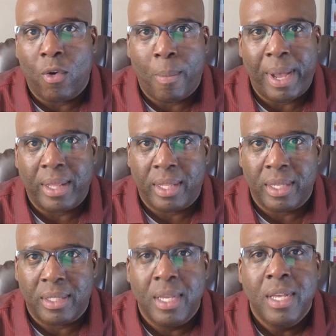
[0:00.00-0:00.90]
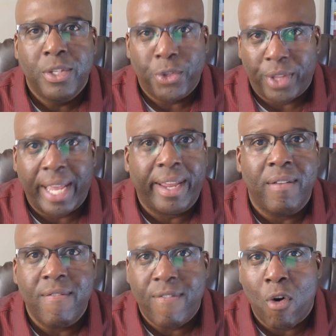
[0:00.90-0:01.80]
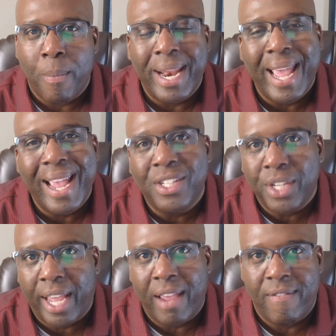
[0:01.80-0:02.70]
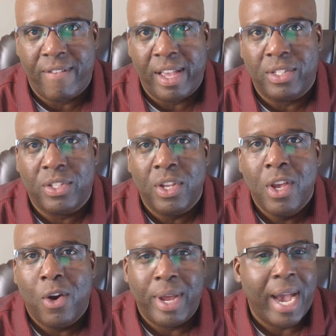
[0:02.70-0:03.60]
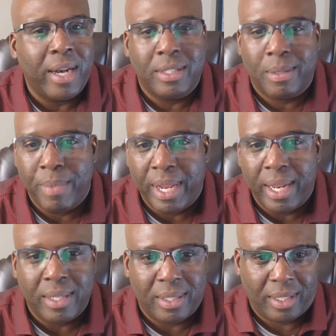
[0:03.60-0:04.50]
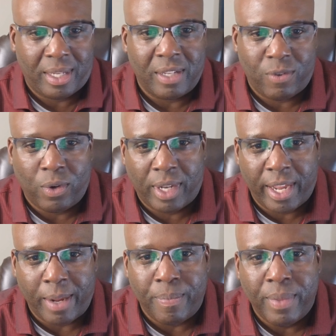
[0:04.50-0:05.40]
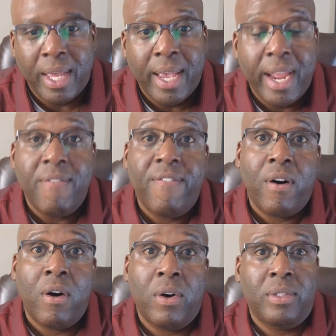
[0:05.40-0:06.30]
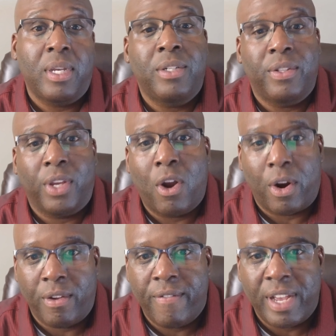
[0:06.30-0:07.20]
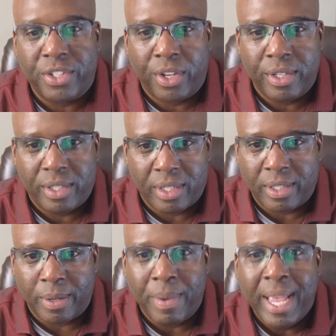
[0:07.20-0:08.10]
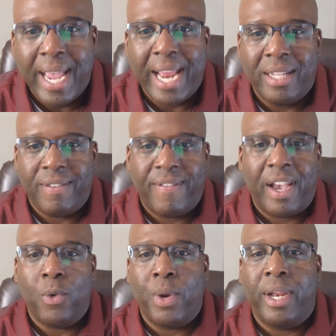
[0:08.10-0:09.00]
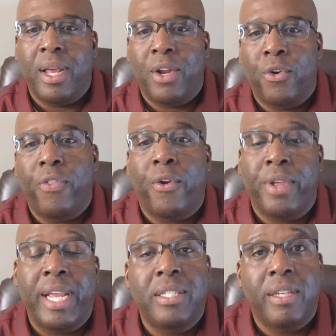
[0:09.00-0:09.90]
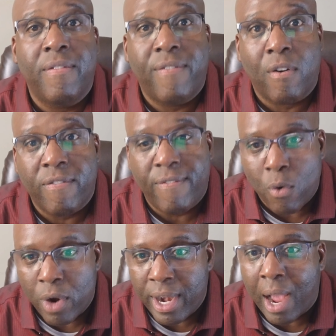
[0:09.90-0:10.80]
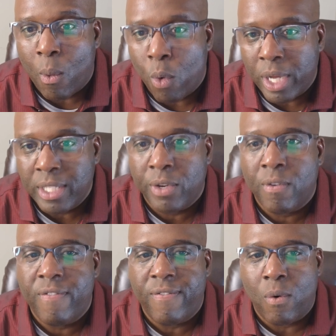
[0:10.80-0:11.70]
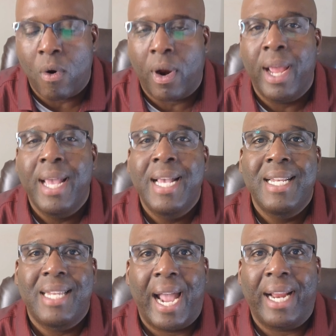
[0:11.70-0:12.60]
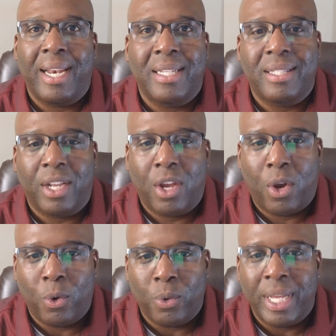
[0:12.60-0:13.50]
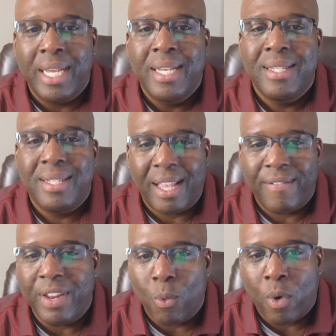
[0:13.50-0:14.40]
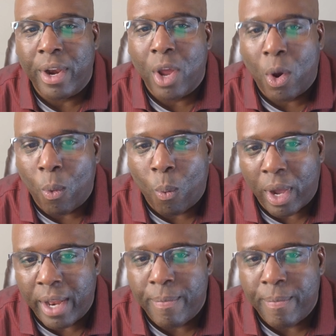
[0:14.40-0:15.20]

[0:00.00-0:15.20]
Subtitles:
about this so that I can inform and educate vets on how to submit a successful claim. It falls under the cardiovascular system and is evaluated under 38 CFR 4.104 diagnostic code 7101.